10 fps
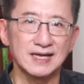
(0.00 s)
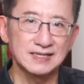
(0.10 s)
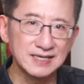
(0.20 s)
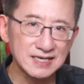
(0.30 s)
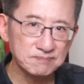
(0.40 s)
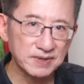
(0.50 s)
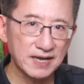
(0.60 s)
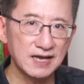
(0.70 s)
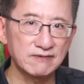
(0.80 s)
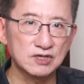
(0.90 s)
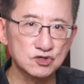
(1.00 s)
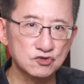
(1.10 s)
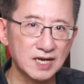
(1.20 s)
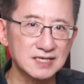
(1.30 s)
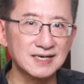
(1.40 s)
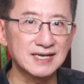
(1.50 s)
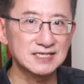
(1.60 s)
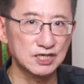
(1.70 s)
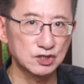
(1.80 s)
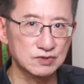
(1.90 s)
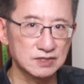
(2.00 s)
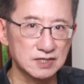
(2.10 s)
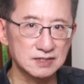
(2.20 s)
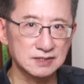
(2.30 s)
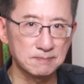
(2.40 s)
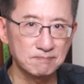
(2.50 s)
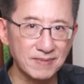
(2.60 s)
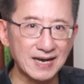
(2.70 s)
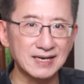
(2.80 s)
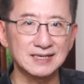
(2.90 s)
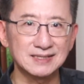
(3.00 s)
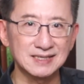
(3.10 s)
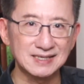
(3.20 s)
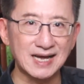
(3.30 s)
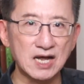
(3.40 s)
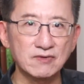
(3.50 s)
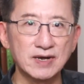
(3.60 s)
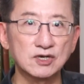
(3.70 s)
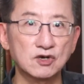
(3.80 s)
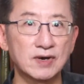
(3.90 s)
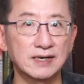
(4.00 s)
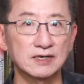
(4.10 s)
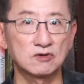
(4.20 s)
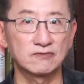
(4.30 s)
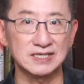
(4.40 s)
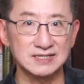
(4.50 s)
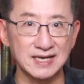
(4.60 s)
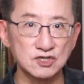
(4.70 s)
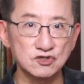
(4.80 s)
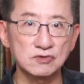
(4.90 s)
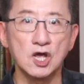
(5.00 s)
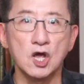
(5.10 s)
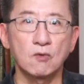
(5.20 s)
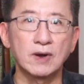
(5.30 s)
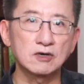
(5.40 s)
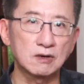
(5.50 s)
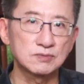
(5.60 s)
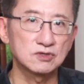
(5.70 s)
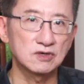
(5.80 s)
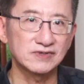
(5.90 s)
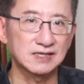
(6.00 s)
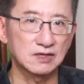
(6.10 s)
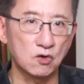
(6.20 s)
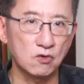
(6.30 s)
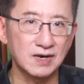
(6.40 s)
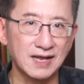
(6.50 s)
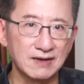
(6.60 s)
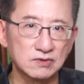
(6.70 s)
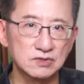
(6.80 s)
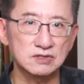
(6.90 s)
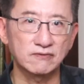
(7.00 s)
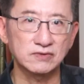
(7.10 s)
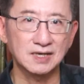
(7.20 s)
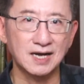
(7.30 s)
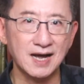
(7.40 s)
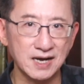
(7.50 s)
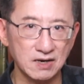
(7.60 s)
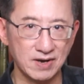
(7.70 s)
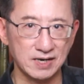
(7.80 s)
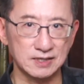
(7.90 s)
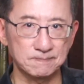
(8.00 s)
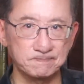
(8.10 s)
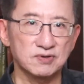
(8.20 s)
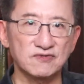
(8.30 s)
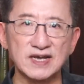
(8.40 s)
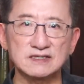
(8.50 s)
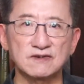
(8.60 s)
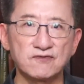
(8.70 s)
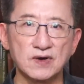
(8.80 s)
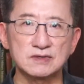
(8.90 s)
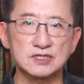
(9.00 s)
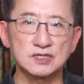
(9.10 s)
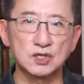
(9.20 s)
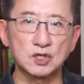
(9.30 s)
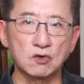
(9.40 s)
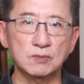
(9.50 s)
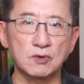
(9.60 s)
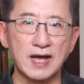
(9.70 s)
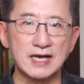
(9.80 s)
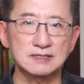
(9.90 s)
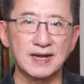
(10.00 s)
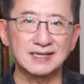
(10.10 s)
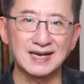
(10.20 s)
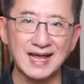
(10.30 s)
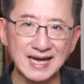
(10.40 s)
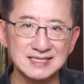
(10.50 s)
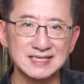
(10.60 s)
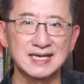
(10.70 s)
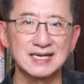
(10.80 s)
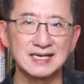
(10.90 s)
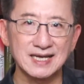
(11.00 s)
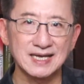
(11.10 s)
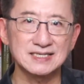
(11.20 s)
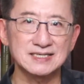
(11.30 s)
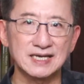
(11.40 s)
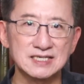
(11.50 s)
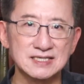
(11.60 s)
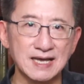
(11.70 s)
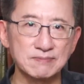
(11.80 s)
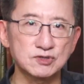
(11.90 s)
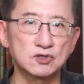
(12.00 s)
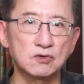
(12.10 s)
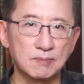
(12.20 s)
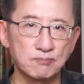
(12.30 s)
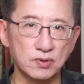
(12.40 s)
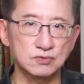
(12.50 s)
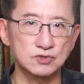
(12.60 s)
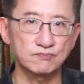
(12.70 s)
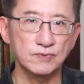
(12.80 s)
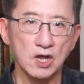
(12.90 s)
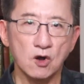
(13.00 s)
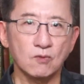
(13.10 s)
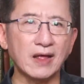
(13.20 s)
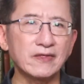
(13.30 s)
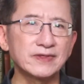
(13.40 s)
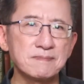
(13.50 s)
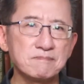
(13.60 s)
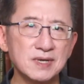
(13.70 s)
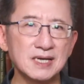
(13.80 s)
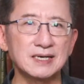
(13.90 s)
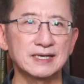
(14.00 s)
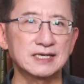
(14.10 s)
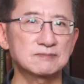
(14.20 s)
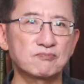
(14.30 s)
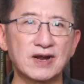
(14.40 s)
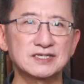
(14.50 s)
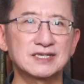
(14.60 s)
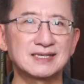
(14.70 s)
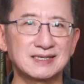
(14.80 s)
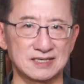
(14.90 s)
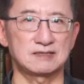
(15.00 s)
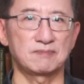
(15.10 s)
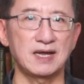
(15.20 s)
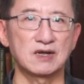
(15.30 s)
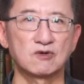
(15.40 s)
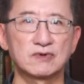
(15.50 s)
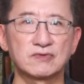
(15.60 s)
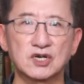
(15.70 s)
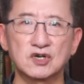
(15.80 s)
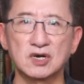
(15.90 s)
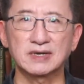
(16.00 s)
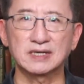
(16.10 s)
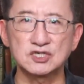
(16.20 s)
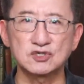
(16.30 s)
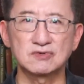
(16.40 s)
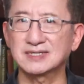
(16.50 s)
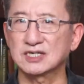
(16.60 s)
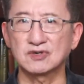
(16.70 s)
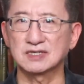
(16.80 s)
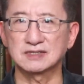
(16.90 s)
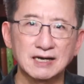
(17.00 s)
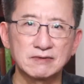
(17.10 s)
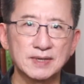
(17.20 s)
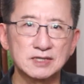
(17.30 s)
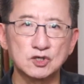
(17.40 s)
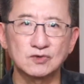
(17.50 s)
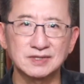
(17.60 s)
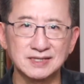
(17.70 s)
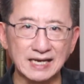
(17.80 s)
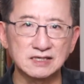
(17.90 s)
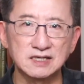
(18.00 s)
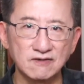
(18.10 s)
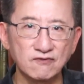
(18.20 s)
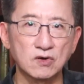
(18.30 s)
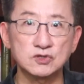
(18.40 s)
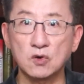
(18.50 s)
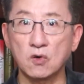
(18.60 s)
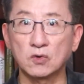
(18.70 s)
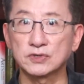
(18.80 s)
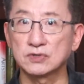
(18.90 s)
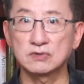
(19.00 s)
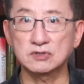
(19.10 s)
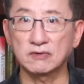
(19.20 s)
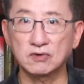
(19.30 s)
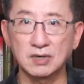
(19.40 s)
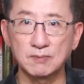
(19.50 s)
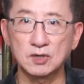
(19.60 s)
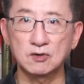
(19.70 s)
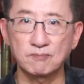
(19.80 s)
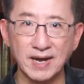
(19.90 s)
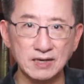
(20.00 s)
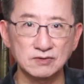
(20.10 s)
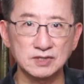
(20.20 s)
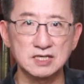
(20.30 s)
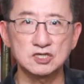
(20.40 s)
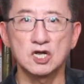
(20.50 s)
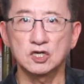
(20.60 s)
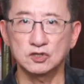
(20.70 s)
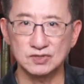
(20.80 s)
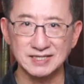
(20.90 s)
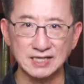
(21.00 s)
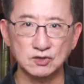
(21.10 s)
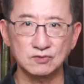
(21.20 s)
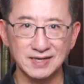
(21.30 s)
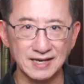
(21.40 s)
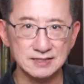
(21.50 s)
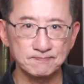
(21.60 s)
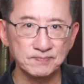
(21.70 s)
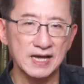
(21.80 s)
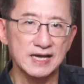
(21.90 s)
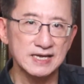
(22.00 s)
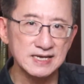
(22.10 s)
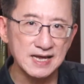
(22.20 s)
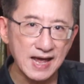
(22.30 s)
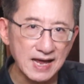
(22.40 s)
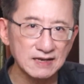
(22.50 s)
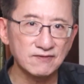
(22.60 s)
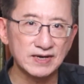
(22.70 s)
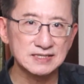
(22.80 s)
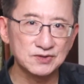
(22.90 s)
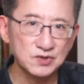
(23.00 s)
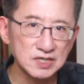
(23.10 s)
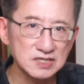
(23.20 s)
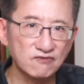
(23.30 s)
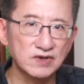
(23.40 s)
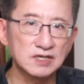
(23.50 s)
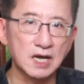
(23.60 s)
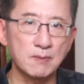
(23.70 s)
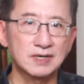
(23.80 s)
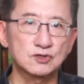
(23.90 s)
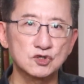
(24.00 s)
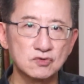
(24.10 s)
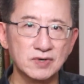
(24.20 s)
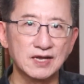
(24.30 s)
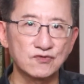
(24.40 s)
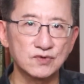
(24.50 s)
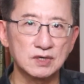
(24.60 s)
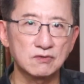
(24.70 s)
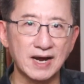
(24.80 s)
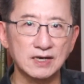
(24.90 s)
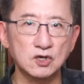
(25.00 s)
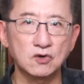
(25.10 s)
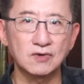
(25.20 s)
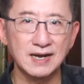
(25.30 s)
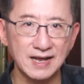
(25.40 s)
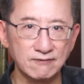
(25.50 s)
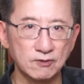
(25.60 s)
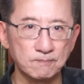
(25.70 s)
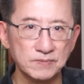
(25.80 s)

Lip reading: this behavior translates into systematic denial and credit overextension when observed at the lower levels of the hierarchy. Professor Feng's notable aspect lies in his exceptional approach. Rather than merely expressing dismay over recurring issues such as governmental debt defaults or the use of criminal penalties to settle debts, he elevates these phenomena to a theoretical level.